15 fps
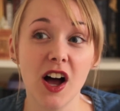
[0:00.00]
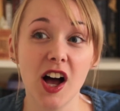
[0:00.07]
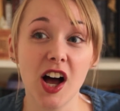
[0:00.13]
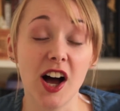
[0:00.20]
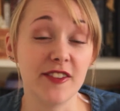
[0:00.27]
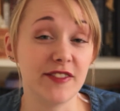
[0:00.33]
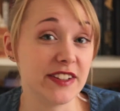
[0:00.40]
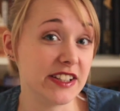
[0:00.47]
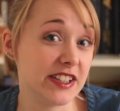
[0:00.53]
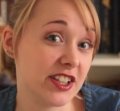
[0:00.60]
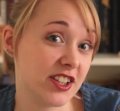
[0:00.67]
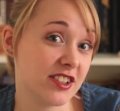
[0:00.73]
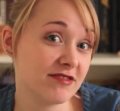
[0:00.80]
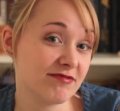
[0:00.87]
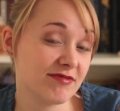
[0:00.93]
a
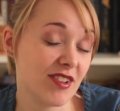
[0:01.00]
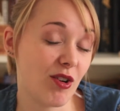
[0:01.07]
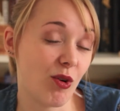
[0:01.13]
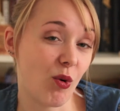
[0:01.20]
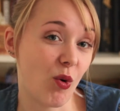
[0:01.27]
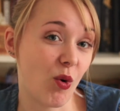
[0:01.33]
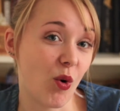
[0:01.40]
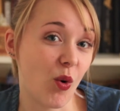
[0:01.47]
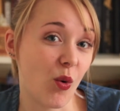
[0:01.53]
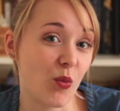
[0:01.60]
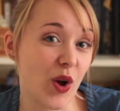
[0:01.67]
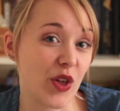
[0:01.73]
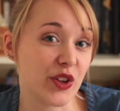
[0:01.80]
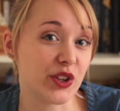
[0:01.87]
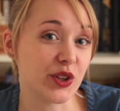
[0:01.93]
vegan or
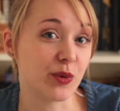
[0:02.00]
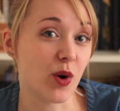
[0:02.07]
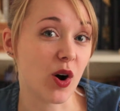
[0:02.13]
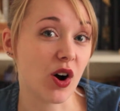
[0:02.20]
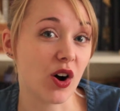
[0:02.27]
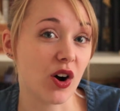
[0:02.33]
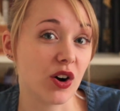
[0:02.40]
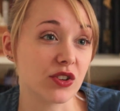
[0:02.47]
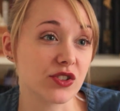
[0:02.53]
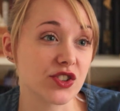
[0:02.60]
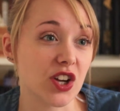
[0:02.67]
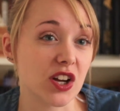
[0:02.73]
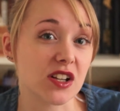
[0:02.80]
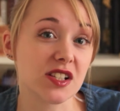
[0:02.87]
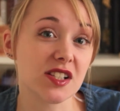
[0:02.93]
whether you are
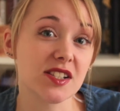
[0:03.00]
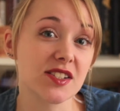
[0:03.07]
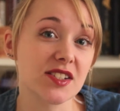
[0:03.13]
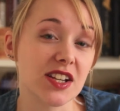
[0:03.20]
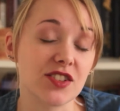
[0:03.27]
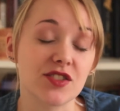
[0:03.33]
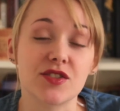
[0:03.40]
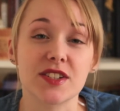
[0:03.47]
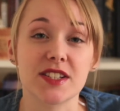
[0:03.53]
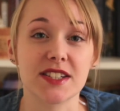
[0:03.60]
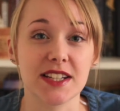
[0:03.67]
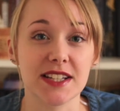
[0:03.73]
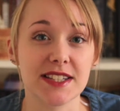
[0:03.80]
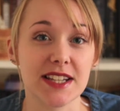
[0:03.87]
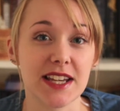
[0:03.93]
just
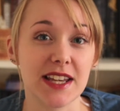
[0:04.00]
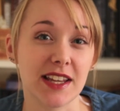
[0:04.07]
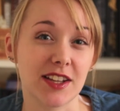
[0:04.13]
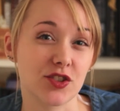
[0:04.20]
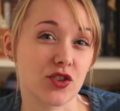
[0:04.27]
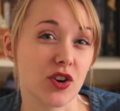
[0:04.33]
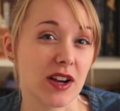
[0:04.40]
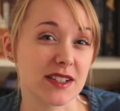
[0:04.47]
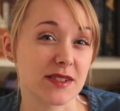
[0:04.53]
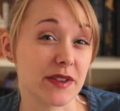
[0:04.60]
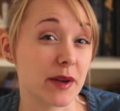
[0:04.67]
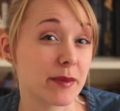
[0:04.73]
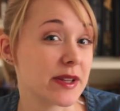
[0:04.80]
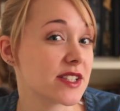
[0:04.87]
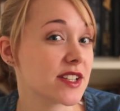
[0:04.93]
interested in trying
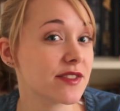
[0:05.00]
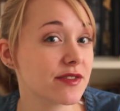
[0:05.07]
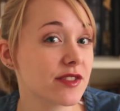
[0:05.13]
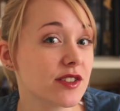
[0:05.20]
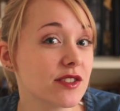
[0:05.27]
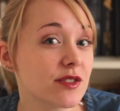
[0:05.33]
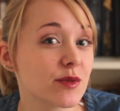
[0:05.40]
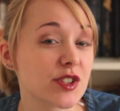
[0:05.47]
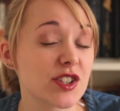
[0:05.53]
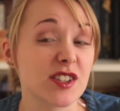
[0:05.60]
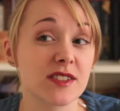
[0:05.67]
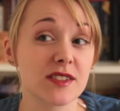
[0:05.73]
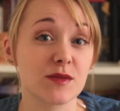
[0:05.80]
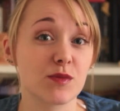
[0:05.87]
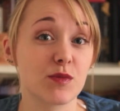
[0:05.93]
something a bit different, which
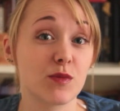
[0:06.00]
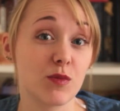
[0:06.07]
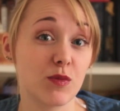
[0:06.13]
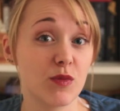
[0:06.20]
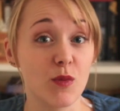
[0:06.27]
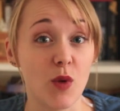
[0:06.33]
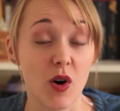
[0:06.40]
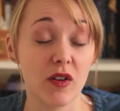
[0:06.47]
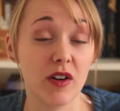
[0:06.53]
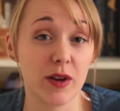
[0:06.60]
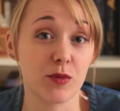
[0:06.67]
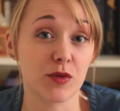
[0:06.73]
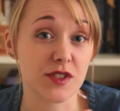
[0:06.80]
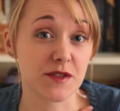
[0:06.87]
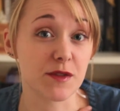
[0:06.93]
is what it
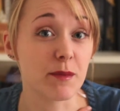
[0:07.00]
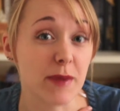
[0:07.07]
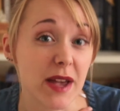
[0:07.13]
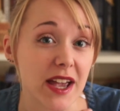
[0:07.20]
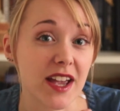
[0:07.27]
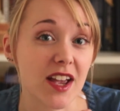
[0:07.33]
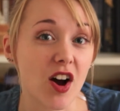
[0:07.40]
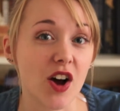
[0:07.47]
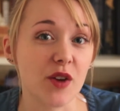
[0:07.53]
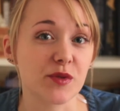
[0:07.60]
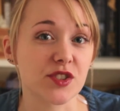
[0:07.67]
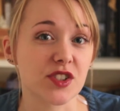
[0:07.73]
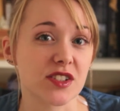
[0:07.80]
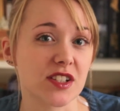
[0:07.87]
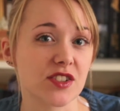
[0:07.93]
was for me. I was
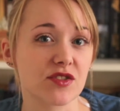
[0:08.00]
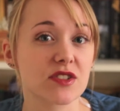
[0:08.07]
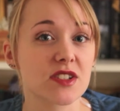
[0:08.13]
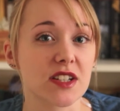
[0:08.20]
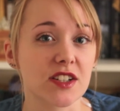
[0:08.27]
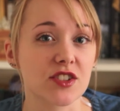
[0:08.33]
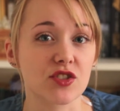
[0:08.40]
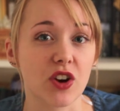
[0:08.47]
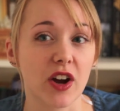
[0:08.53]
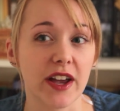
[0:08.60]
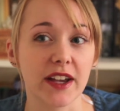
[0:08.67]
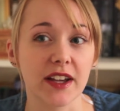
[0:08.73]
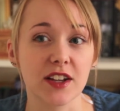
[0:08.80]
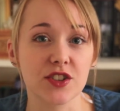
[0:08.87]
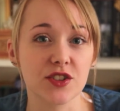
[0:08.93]
just interested in
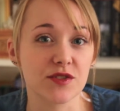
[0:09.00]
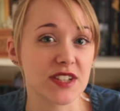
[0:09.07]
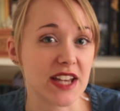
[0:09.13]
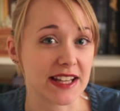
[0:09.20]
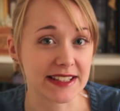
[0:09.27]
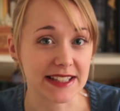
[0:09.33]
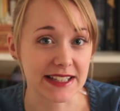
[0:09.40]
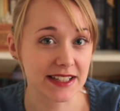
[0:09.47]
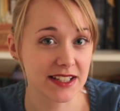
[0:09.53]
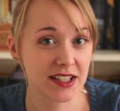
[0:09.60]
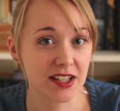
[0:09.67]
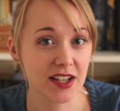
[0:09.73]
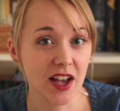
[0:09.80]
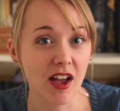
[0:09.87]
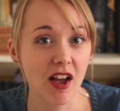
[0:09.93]
trying a new
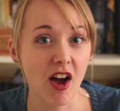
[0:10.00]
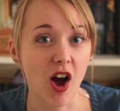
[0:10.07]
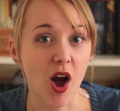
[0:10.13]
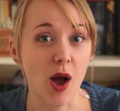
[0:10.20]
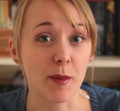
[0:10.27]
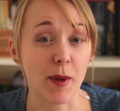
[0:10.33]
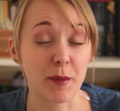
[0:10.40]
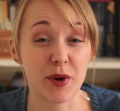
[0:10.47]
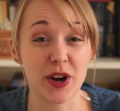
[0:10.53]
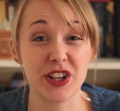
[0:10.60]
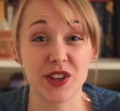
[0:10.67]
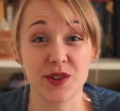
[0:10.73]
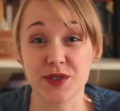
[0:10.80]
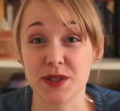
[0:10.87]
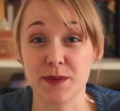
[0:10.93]
technique. I'm pretty
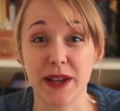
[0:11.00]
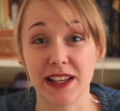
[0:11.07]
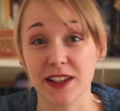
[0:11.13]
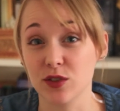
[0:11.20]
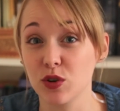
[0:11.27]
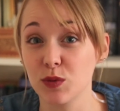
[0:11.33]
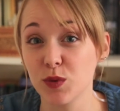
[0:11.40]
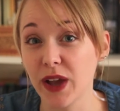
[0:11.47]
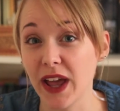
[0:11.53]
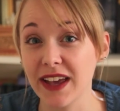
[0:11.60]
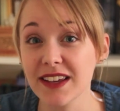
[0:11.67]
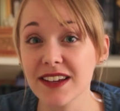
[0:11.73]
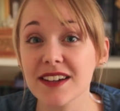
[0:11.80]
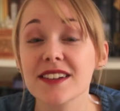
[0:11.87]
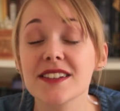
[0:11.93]
used to making normal
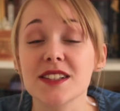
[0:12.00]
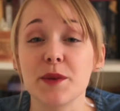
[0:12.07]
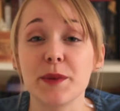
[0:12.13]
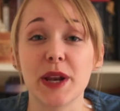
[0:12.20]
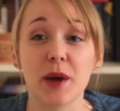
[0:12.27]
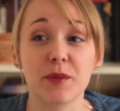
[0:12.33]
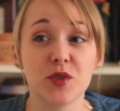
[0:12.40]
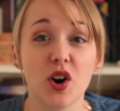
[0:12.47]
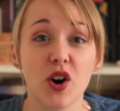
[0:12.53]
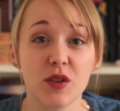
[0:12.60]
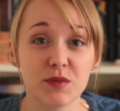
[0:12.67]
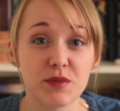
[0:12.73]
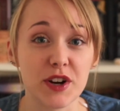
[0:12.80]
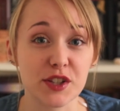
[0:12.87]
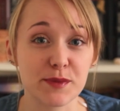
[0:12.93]
cakes. I mean, I'm
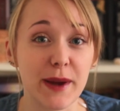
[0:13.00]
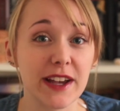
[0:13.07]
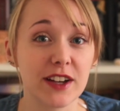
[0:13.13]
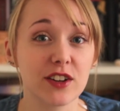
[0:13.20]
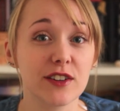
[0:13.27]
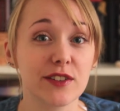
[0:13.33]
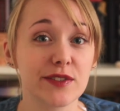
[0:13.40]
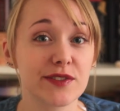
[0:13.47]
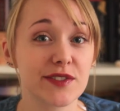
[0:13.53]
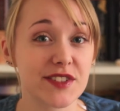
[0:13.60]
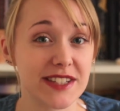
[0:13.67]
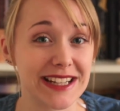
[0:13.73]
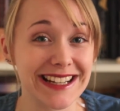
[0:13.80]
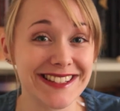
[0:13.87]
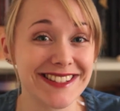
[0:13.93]
not British Bake Off
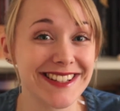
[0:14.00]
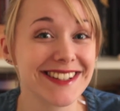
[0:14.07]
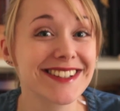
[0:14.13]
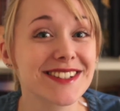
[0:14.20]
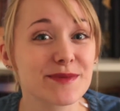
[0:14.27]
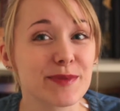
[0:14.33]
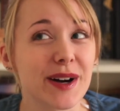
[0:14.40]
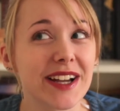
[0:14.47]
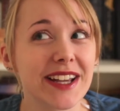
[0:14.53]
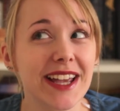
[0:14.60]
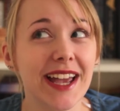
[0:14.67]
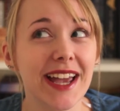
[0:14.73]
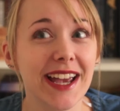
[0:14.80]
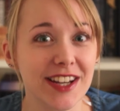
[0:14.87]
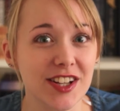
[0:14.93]
standard by
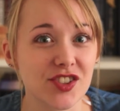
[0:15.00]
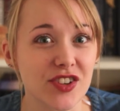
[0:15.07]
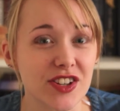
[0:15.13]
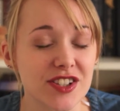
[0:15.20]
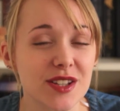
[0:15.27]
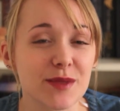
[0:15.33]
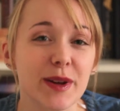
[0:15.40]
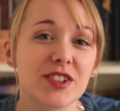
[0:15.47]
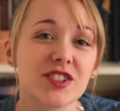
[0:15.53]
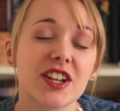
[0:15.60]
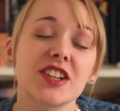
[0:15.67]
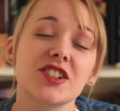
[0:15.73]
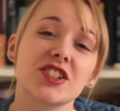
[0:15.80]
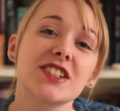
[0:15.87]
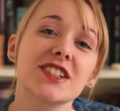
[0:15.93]
any stretch of the
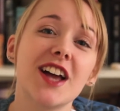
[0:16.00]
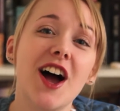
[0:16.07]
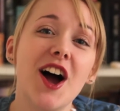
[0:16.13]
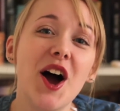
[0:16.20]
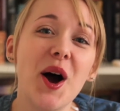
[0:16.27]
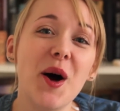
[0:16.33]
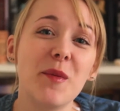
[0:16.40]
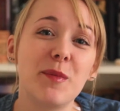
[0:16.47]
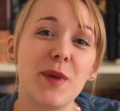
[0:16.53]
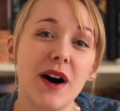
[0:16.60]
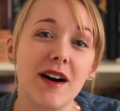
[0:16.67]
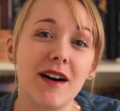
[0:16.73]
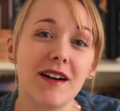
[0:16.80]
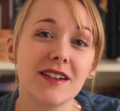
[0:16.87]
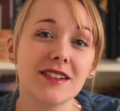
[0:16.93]
imagination,
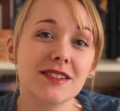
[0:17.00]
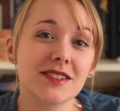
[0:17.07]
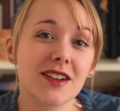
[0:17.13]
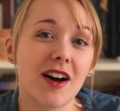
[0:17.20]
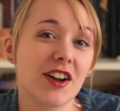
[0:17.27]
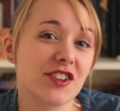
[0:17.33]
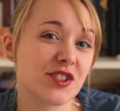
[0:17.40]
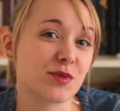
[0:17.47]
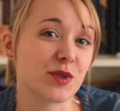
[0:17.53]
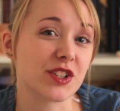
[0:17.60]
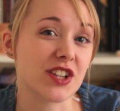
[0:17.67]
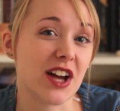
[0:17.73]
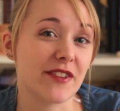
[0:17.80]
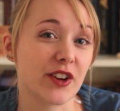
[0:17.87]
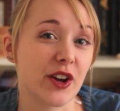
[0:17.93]
but I just wanted
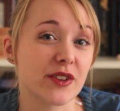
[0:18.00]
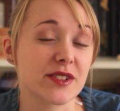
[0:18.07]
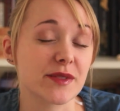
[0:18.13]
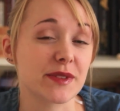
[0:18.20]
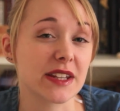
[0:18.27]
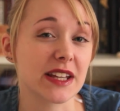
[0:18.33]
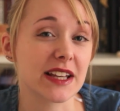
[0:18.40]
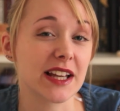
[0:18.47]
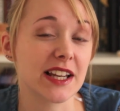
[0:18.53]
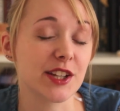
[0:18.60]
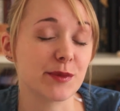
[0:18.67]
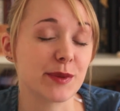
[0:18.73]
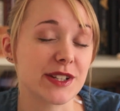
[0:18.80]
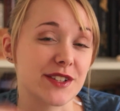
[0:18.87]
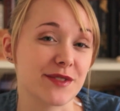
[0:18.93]
to have a go at something a
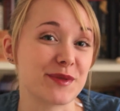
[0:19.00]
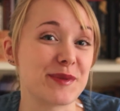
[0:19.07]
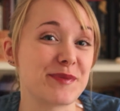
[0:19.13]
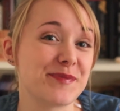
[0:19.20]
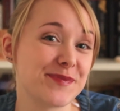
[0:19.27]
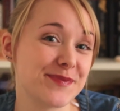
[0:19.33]
little bit different.